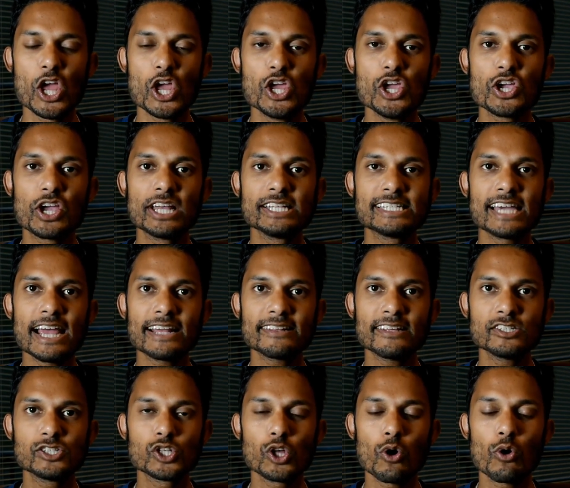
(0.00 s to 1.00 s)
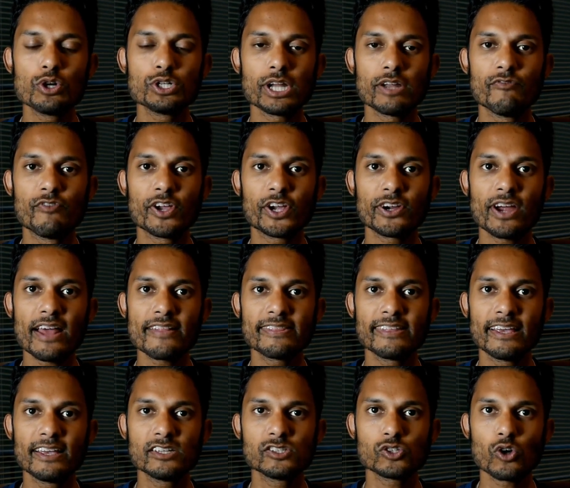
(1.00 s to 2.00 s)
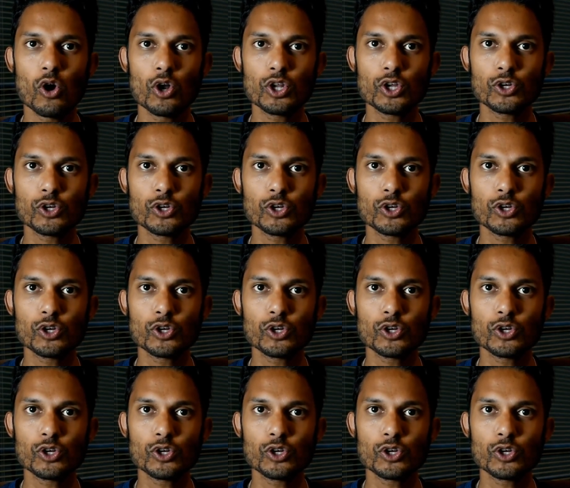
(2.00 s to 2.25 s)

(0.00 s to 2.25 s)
You can take this knowledge and figure out things on